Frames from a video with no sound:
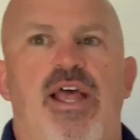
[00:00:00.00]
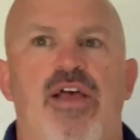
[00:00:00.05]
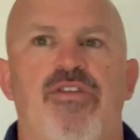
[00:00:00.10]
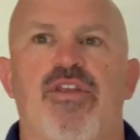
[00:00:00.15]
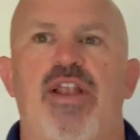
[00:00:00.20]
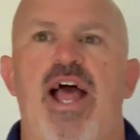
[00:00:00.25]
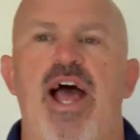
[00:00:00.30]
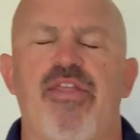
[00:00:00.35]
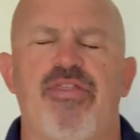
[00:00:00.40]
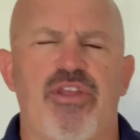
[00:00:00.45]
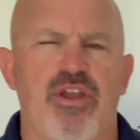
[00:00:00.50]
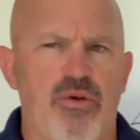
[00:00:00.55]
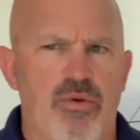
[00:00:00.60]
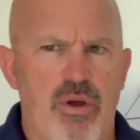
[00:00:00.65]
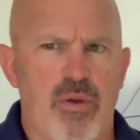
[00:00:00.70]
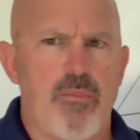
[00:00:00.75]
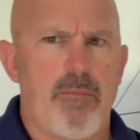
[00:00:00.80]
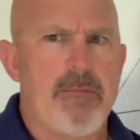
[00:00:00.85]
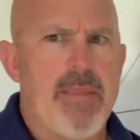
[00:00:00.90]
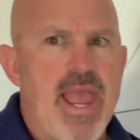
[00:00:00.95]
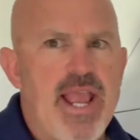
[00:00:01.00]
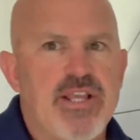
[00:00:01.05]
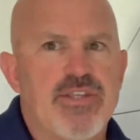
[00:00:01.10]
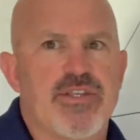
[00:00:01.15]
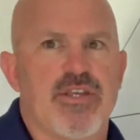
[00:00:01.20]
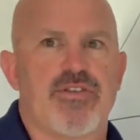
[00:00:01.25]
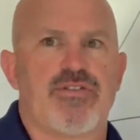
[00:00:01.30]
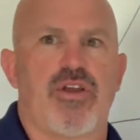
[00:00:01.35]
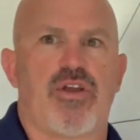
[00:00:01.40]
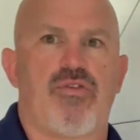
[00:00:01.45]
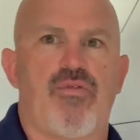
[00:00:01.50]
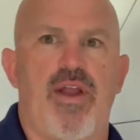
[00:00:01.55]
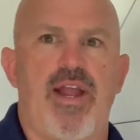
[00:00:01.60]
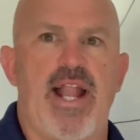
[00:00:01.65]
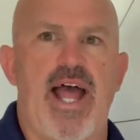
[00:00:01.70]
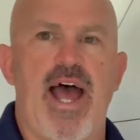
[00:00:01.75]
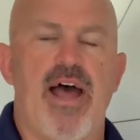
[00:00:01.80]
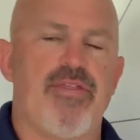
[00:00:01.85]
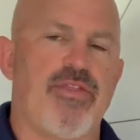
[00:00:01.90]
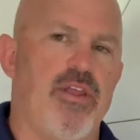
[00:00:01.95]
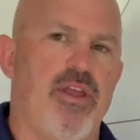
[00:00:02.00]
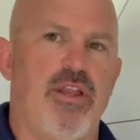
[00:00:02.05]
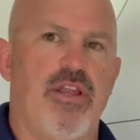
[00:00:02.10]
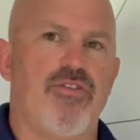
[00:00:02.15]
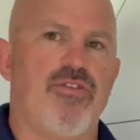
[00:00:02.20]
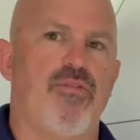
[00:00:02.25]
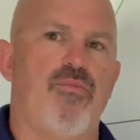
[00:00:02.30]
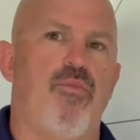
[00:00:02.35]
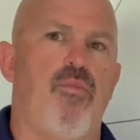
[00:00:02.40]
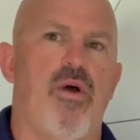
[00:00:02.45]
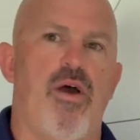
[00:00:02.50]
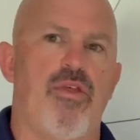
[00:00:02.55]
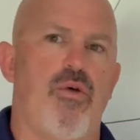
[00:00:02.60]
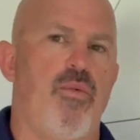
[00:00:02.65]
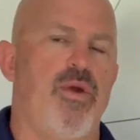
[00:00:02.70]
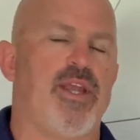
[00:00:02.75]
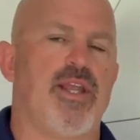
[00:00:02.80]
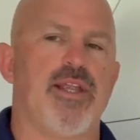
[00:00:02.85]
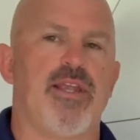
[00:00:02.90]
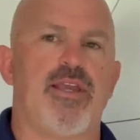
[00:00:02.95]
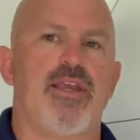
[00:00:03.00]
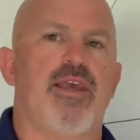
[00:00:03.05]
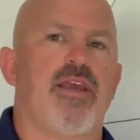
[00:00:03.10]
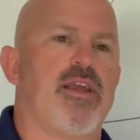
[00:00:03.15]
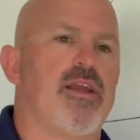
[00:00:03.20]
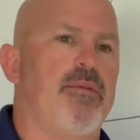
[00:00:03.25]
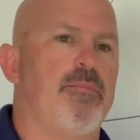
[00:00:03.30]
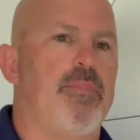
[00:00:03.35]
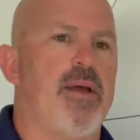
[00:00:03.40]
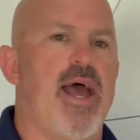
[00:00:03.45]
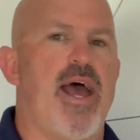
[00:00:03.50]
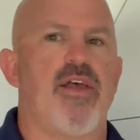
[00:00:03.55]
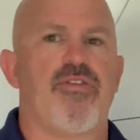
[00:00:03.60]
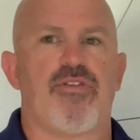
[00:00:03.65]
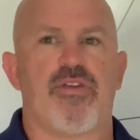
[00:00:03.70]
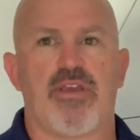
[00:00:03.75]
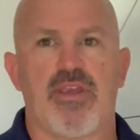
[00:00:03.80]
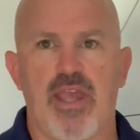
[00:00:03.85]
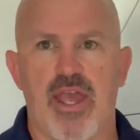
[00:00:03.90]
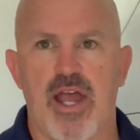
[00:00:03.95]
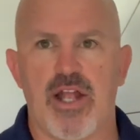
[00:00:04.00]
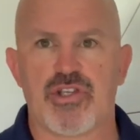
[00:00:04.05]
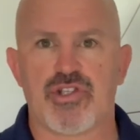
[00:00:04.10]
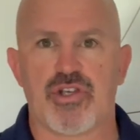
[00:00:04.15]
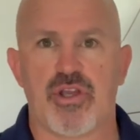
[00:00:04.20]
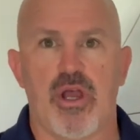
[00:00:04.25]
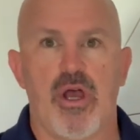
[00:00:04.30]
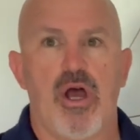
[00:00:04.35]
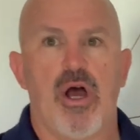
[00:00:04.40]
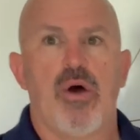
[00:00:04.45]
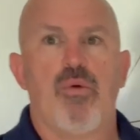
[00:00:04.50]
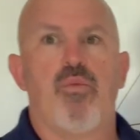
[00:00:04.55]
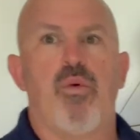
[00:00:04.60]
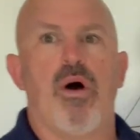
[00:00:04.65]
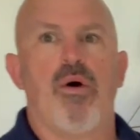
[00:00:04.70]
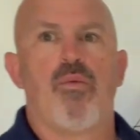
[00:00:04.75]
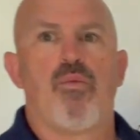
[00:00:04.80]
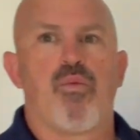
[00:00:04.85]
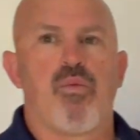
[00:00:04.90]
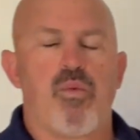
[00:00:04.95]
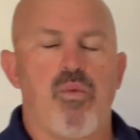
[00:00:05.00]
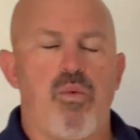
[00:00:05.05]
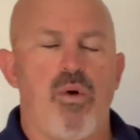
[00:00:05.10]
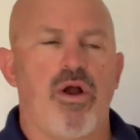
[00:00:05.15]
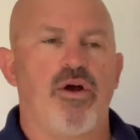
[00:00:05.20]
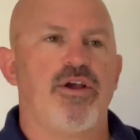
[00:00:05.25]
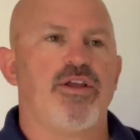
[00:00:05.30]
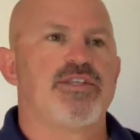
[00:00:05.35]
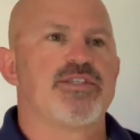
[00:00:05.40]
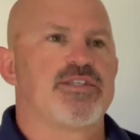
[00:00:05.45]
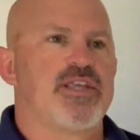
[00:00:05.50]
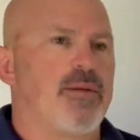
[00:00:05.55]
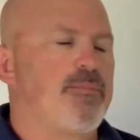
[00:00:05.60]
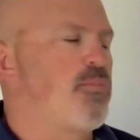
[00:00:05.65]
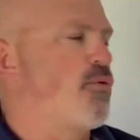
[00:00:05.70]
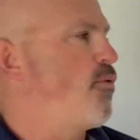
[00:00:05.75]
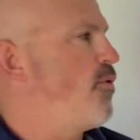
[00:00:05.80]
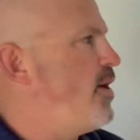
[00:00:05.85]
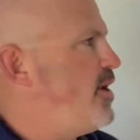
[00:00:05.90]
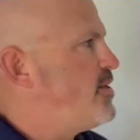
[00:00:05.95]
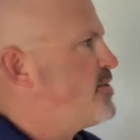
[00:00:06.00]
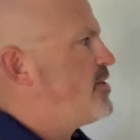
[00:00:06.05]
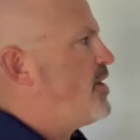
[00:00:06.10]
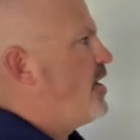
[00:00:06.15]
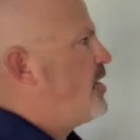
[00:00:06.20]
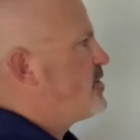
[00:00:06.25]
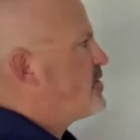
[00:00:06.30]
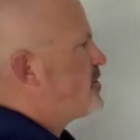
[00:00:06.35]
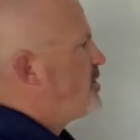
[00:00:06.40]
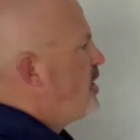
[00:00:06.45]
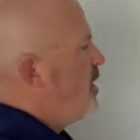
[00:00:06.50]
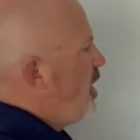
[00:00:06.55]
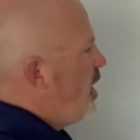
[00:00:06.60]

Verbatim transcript: as an athlete, what makes us a great athlete isn't whether we can kick and pass and catch. What really separates us